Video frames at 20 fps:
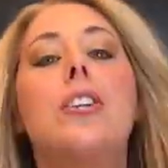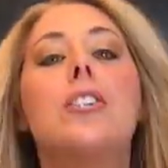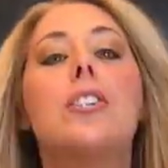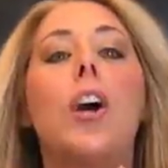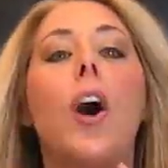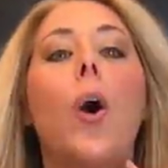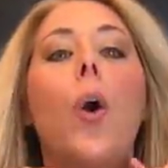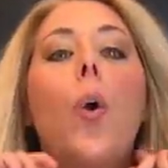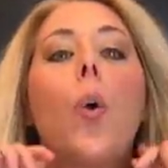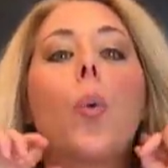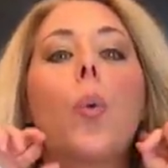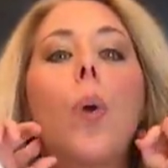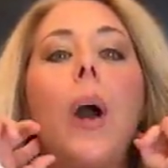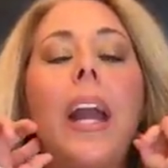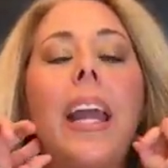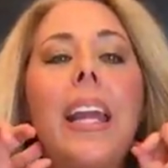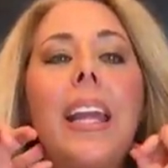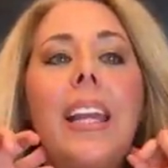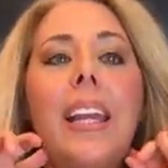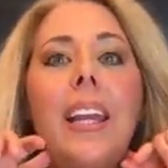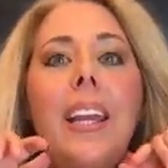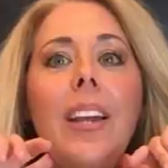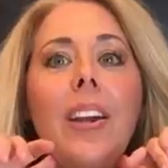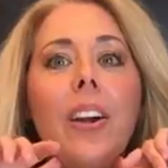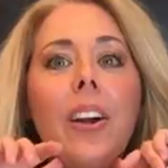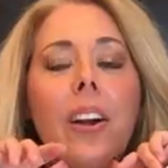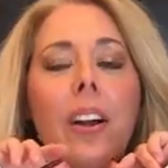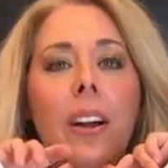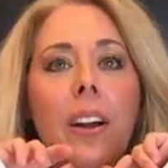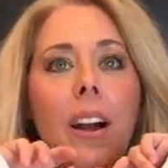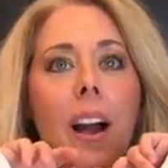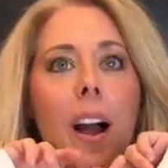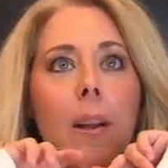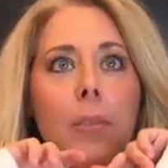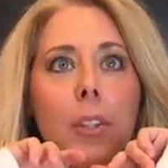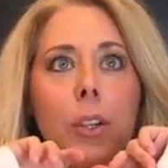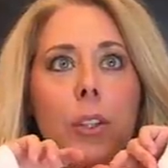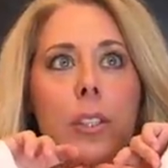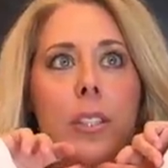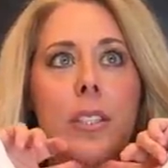So right here,
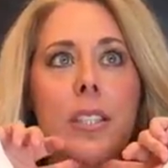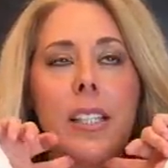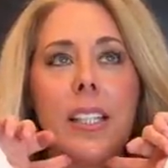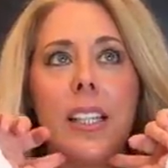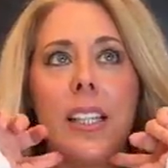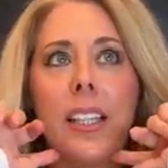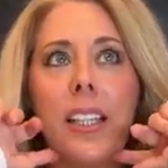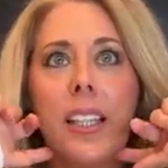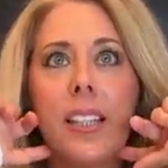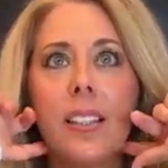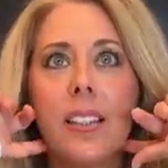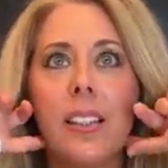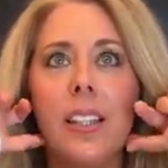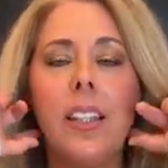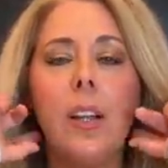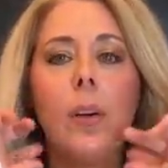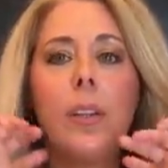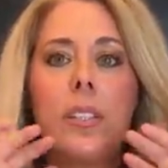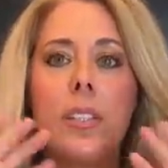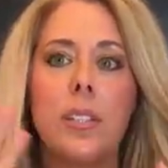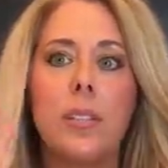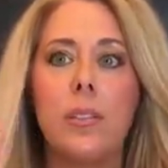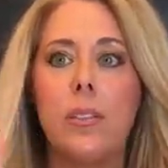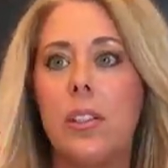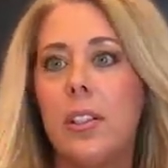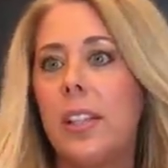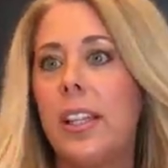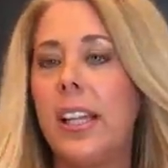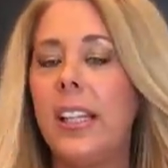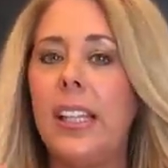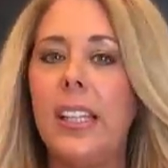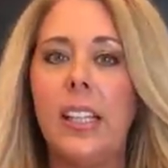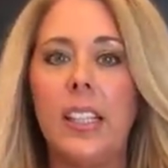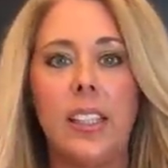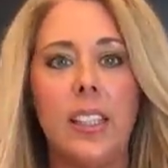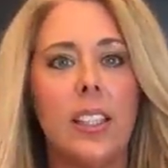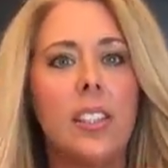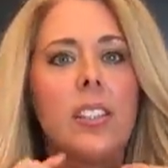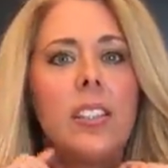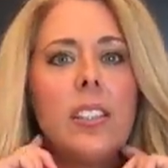I'm noticing it get, you know, it's getting
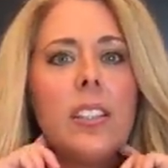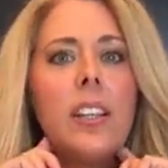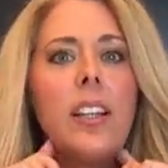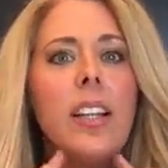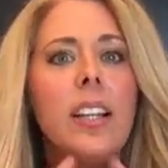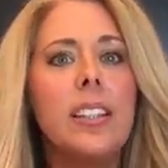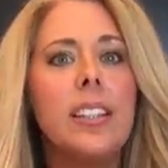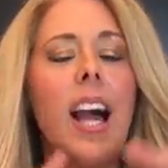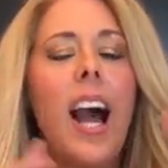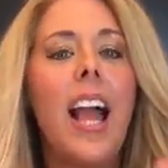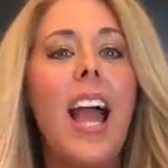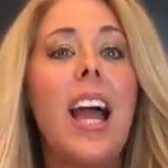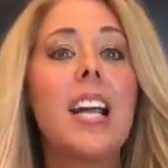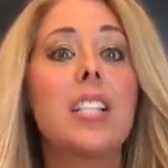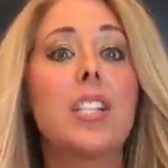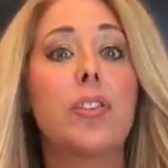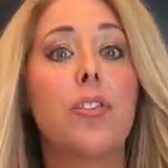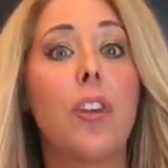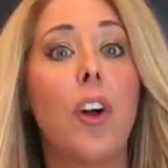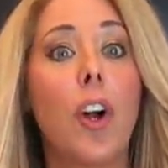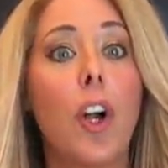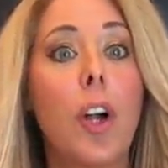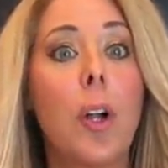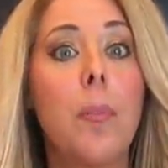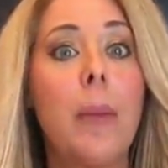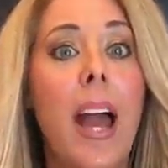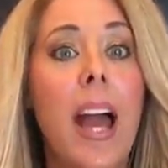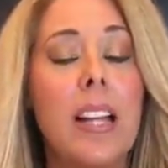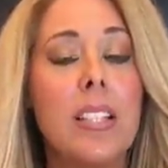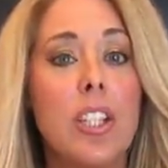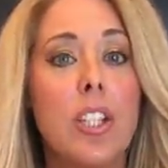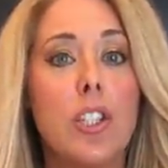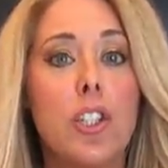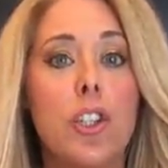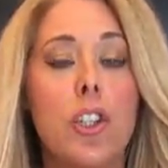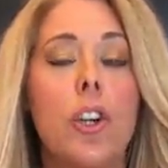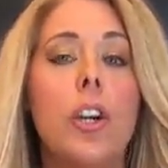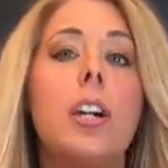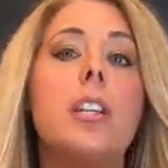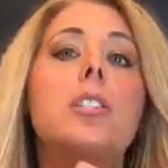a not as firm as it
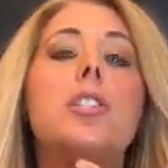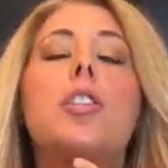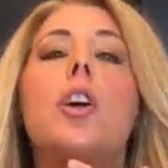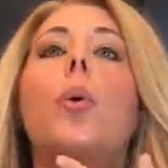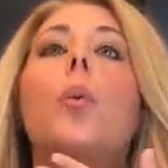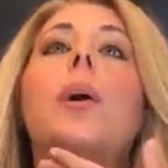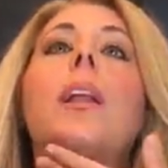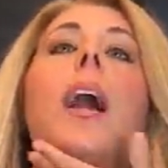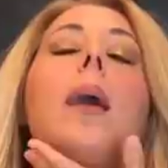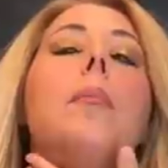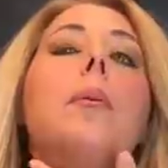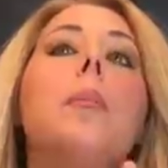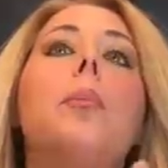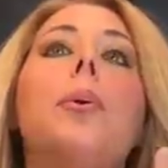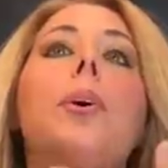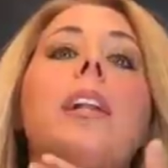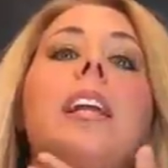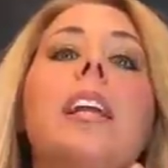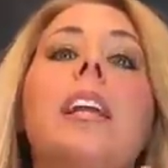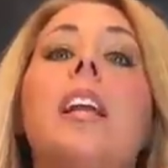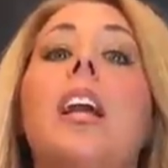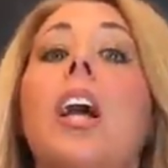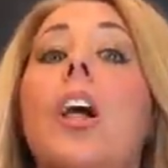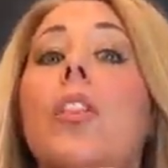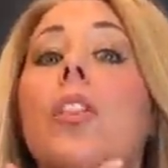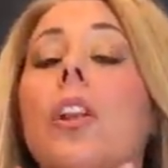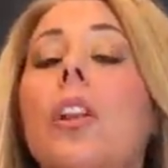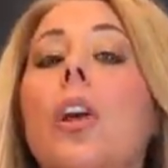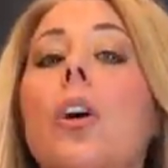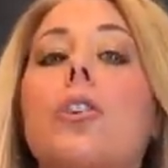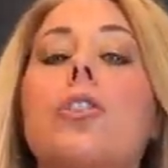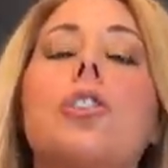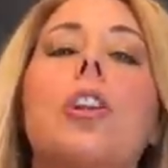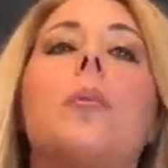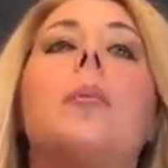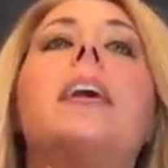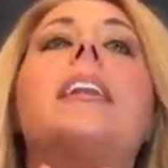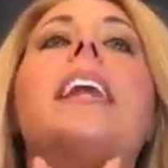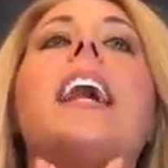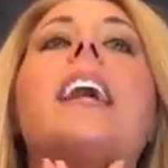should. So when I've been putting the lotion
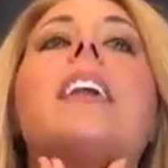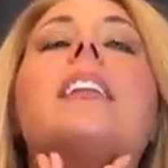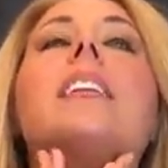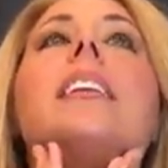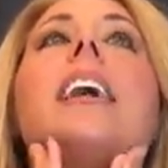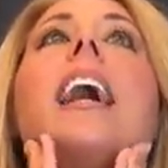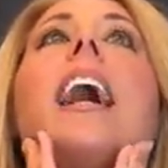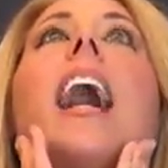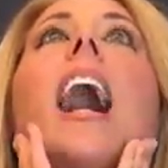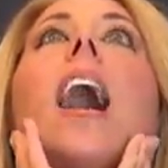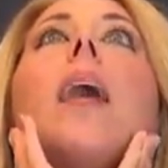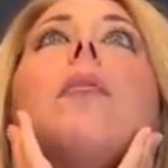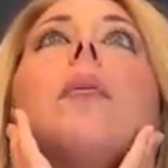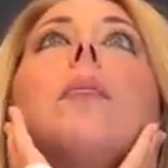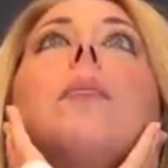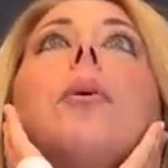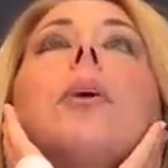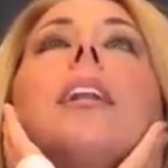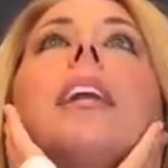on my decollete, I've been